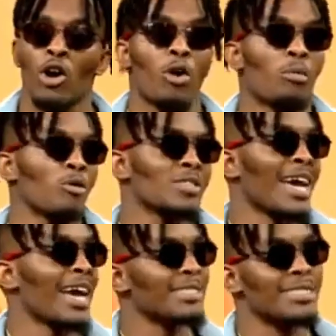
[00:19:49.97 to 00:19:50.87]
Almost
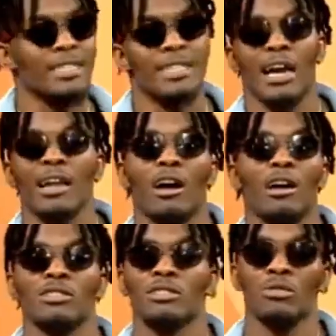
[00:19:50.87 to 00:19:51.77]
has it and I
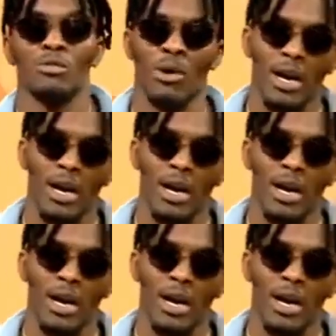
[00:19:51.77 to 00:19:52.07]
lost her. Oh, I